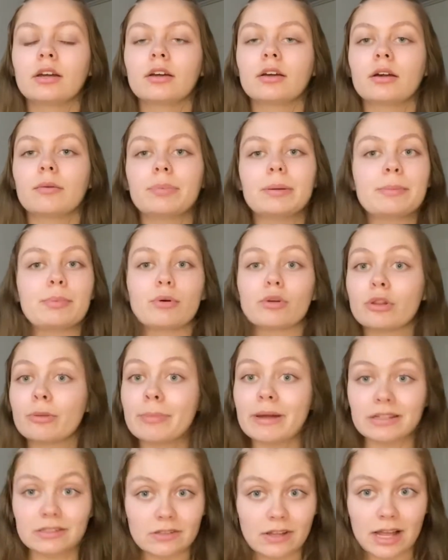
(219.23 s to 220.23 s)
people in the
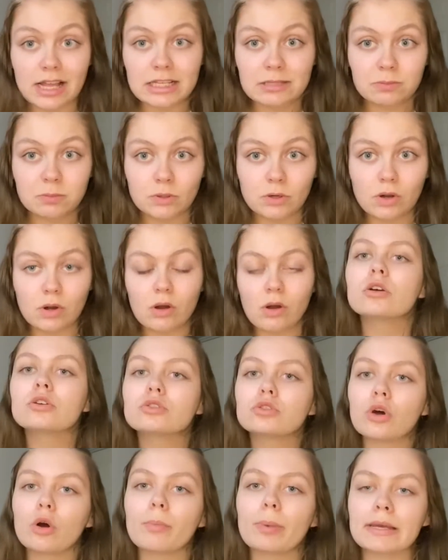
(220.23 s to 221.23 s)
mental hospital.
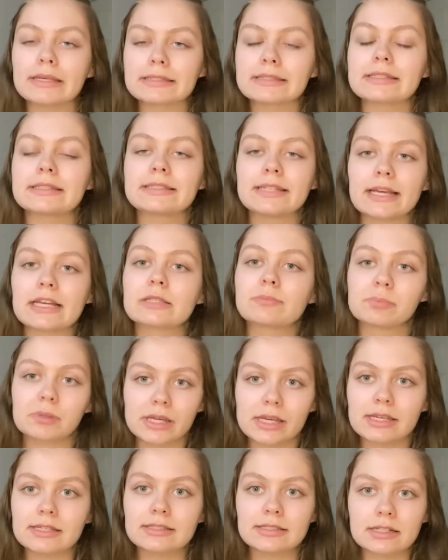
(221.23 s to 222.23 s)
So it basically takes
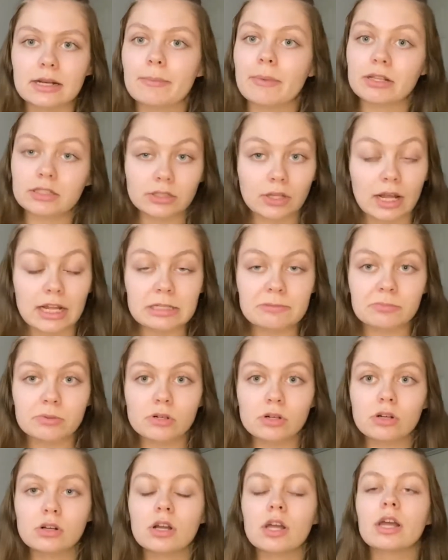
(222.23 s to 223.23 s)
place in a mental
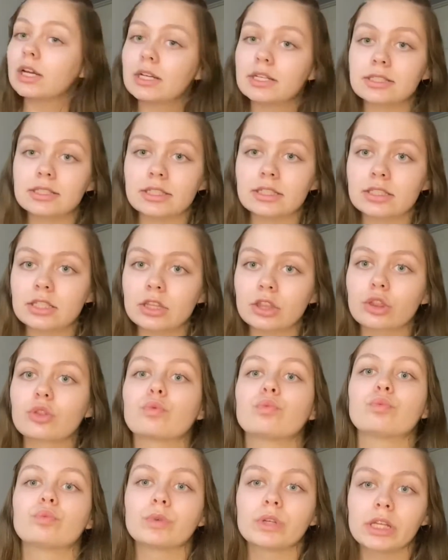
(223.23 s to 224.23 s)
hospital. Season
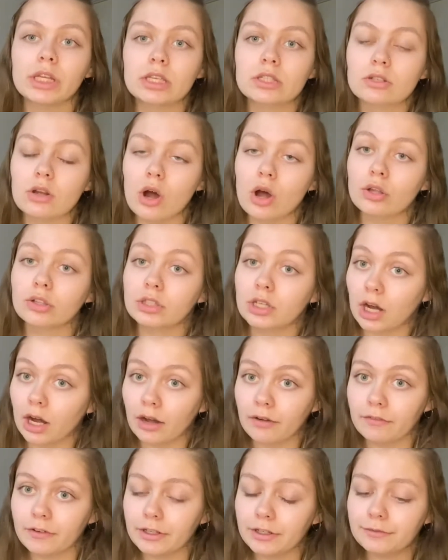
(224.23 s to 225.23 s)
3 is called
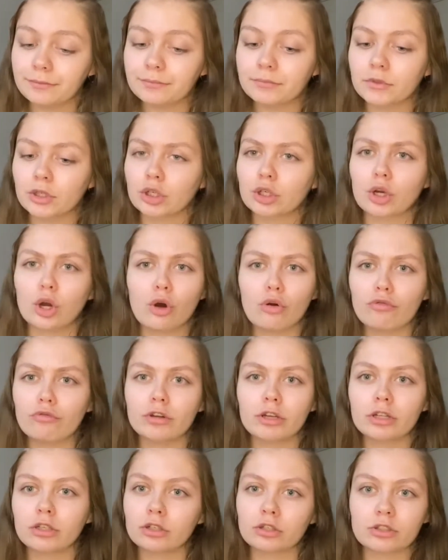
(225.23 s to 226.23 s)
Coven or
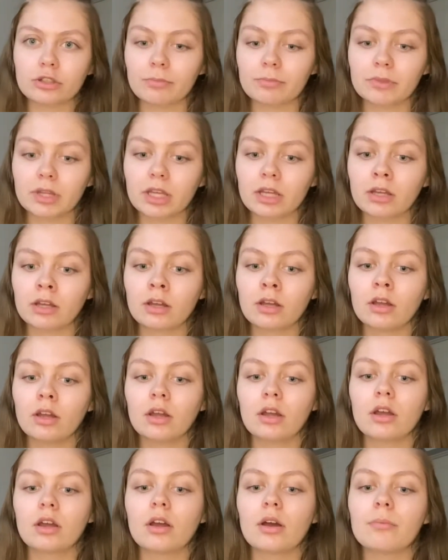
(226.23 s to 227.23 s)
something.
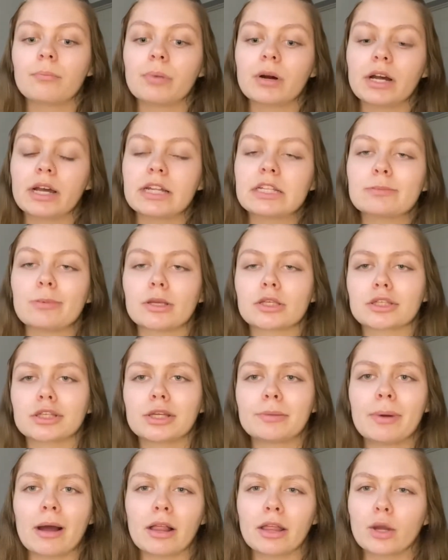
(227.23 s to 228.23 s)
But it's basically
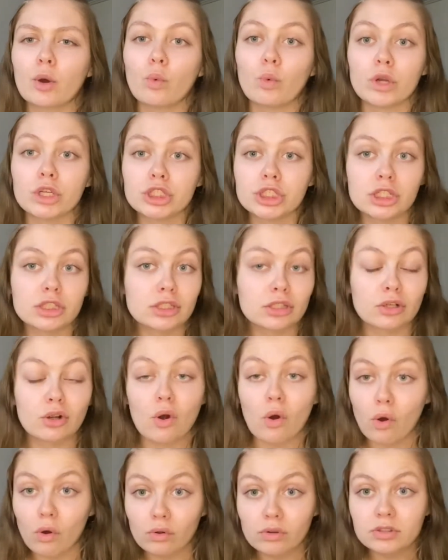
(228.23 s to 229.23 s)
about like witches and
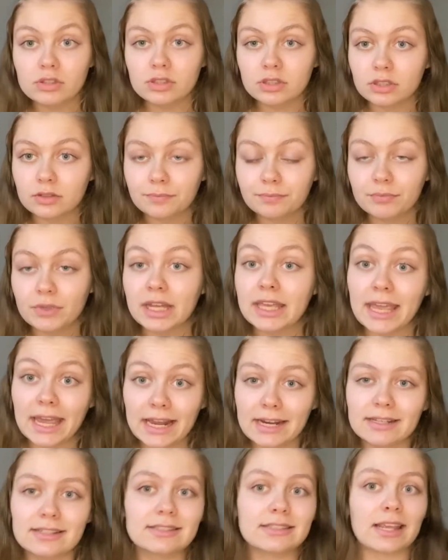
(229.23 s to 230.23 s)
cults.
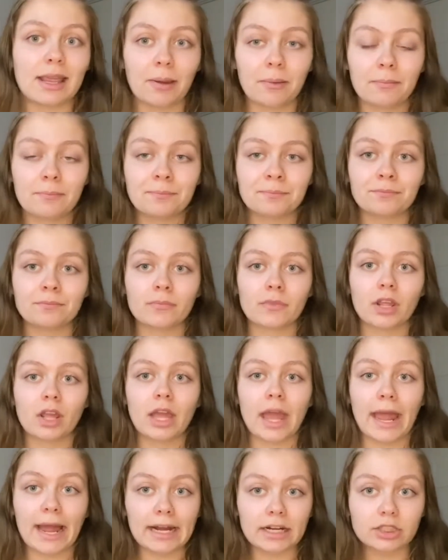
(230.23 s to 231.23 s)
Again, same
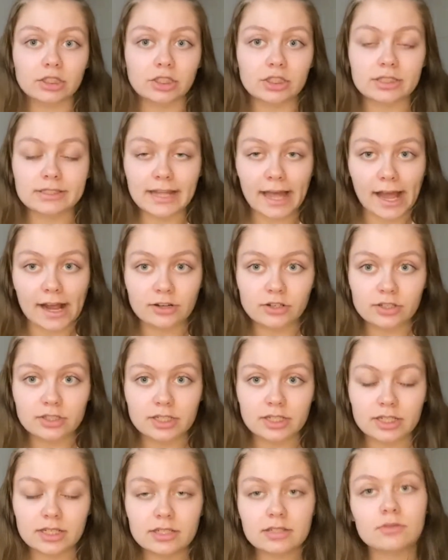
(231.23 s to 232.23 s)
actors and
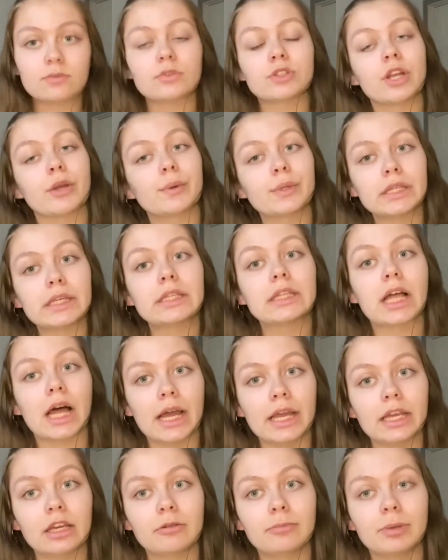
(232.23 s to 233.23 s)
actresses, which I really
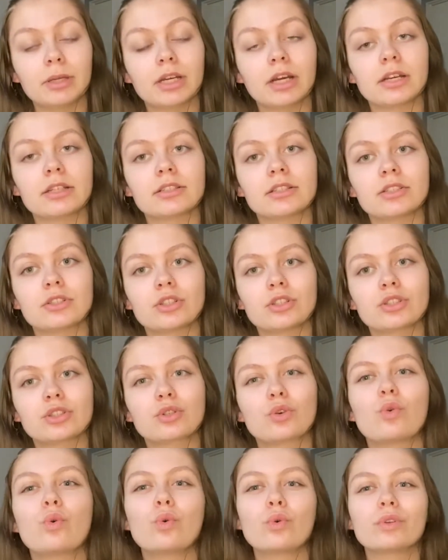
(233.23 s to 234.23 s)
like because it's just
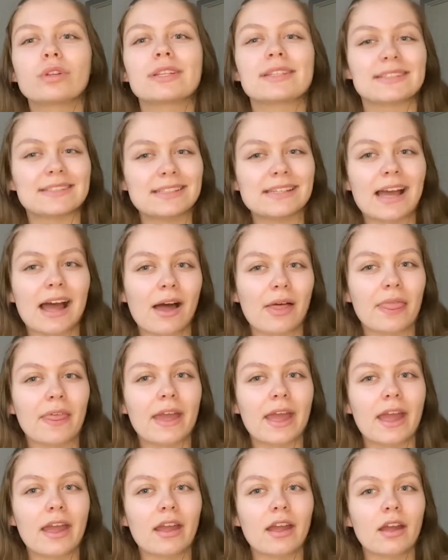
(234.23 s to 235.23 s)
cool to see how
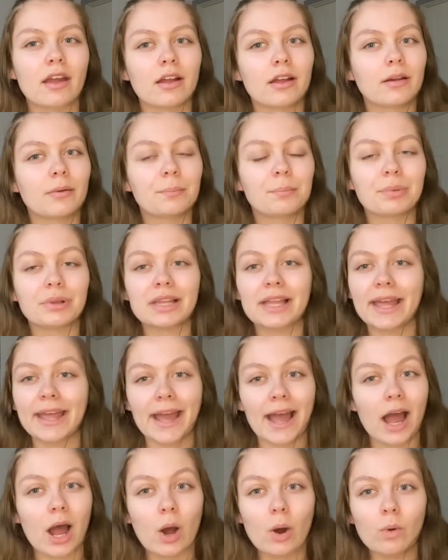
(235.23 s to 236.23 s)
they play
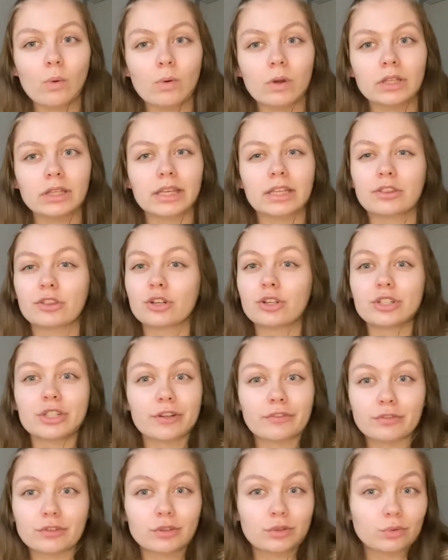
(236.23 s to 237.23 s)
out in like their
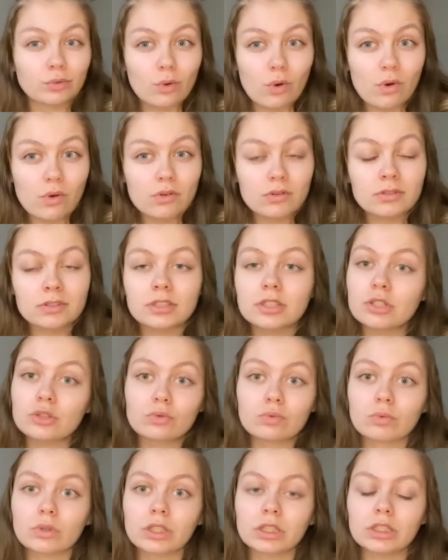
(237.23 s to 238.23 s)
different roles, and it's
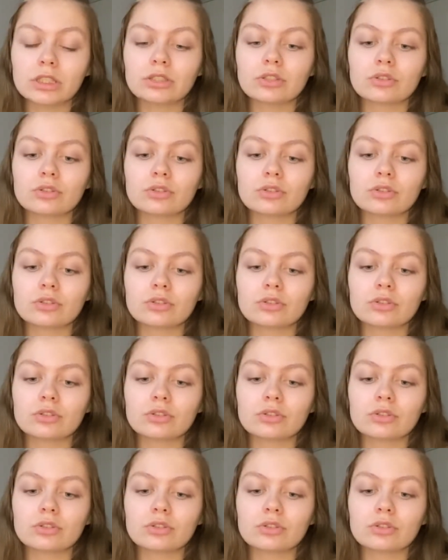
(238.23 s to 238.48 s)
really